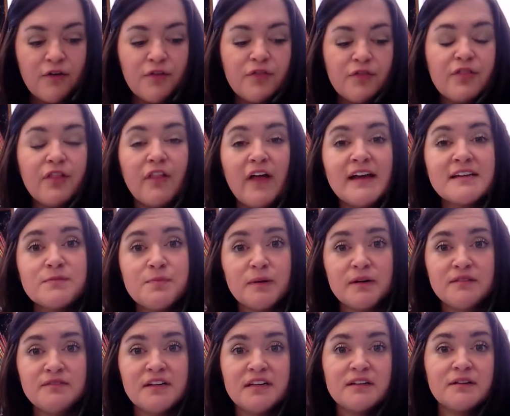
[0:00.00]
The last part
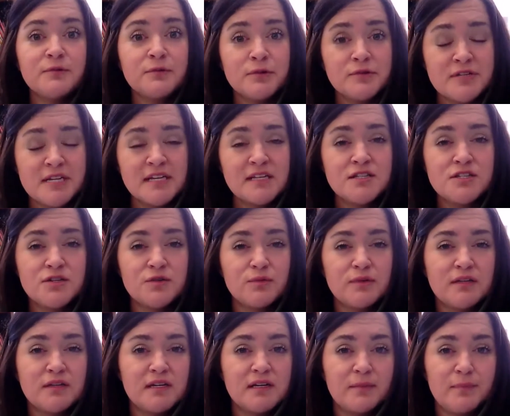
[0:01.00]
of daily routines, you will
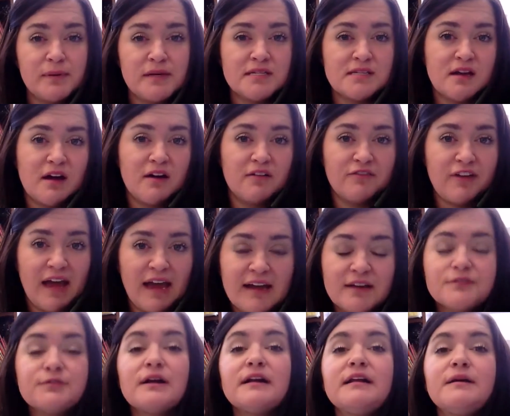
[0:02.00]
need a piece of
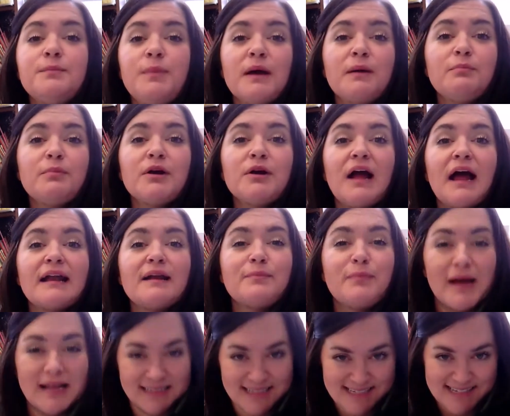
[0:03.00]
handwriting paper and a
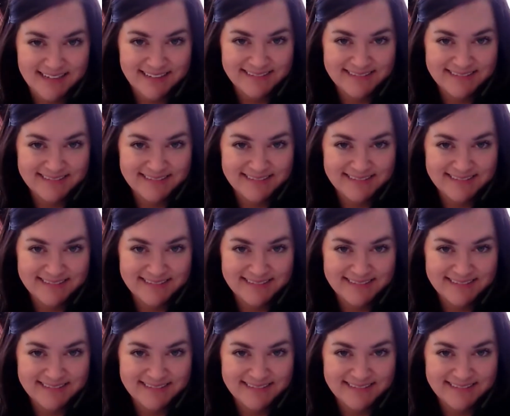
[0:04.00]
pencil.